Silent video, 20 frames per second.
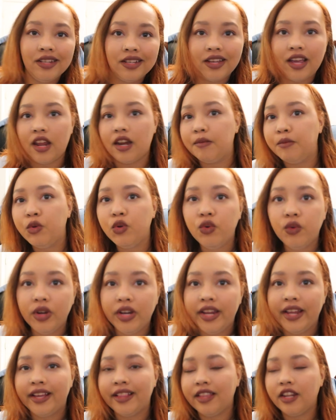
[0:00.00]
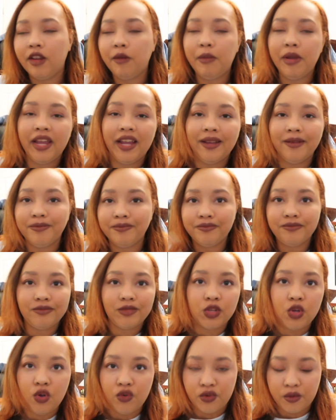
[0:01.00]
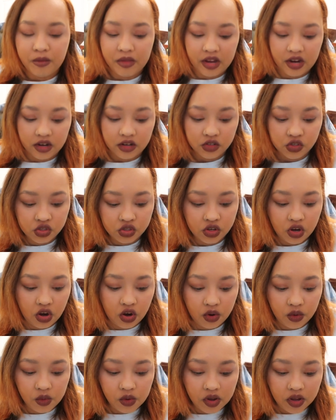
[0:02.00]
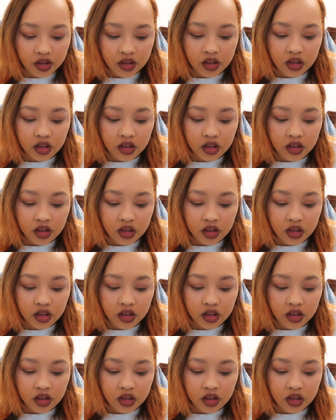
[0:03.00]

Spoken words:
kind of mood reading a little bit, go from there. So